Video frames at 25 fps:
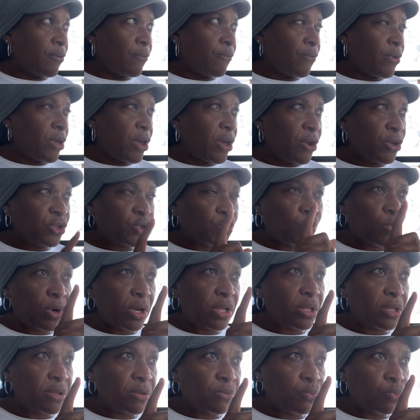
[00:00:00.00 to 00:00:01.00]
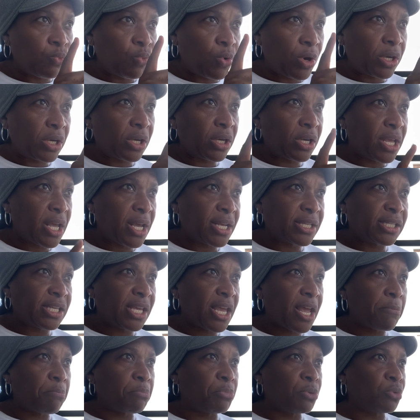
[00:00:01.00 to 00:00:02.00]
here's one, one of the
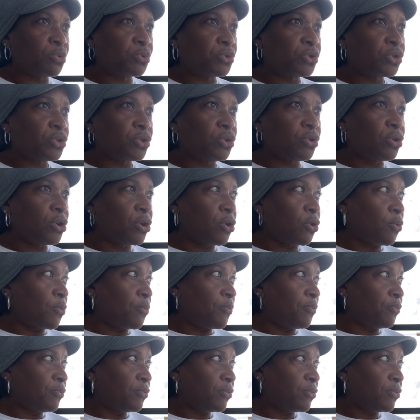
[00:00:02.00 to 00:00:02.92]
examples, you know.